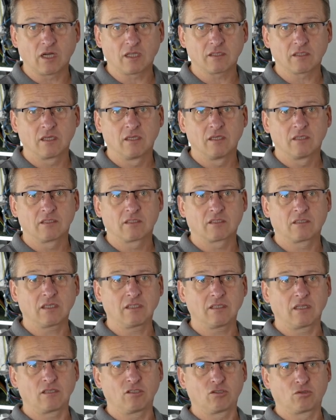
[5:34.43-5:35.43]

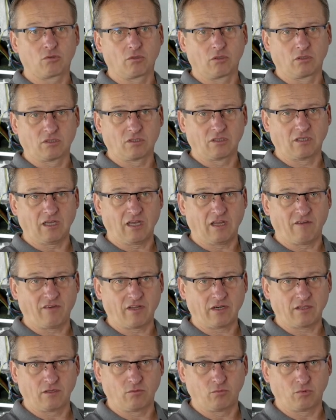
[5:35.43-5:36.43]
indicating a device
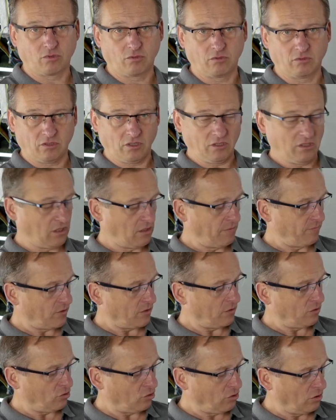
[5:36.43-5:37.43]
malfunction,
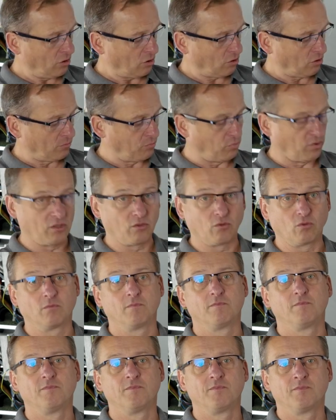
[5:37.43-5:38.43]
which is an error
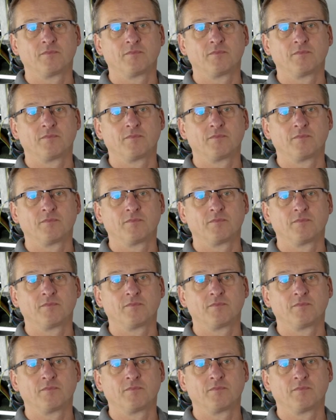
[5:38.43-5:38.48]
code.